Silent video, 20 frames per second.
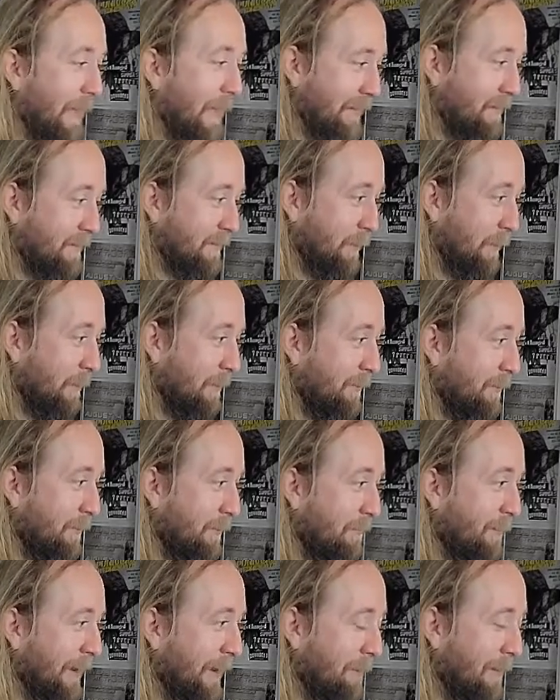that's what we do
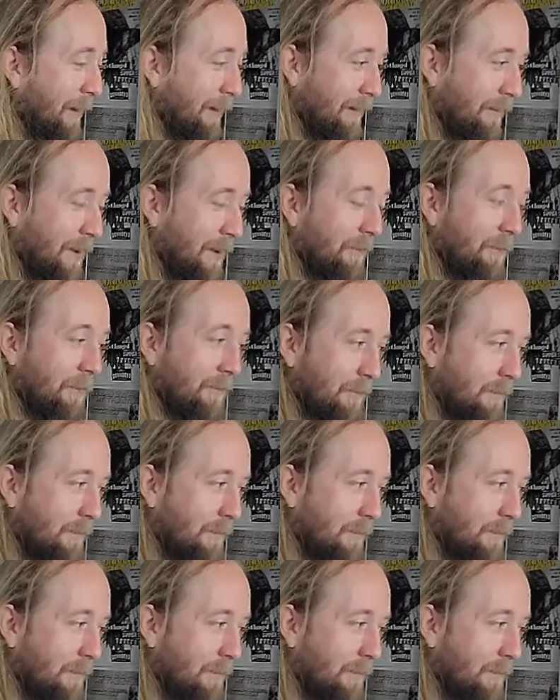in Peaking My Finale.